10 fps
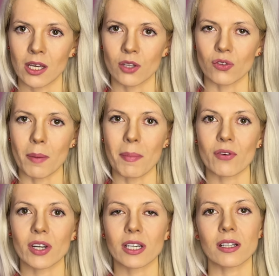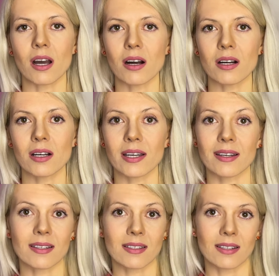The American I
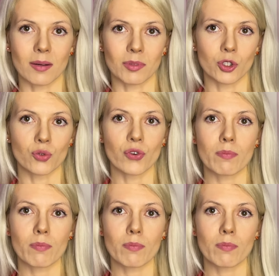S W